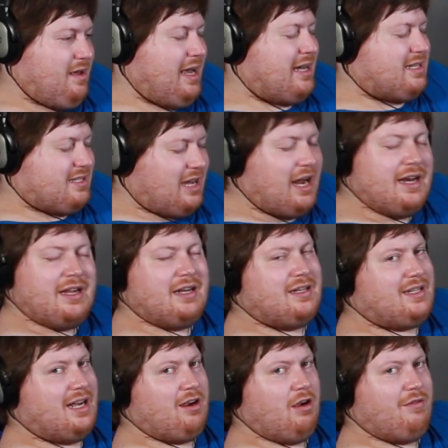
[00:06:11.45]
excited
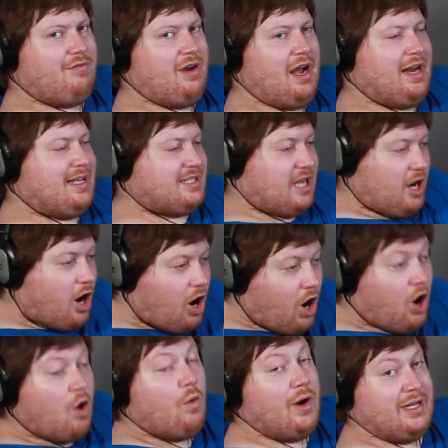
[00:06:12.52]
and terrified, as I
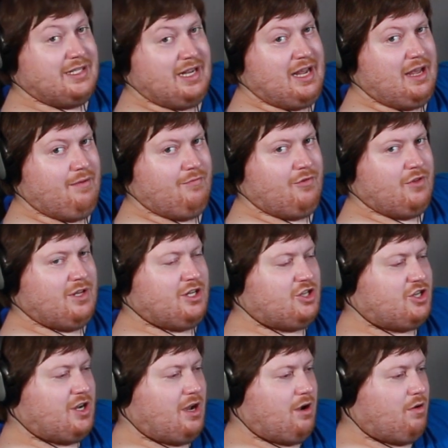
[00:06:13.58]
always am for this
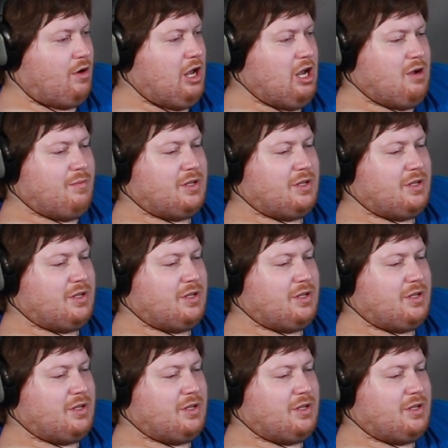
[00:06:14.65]
show.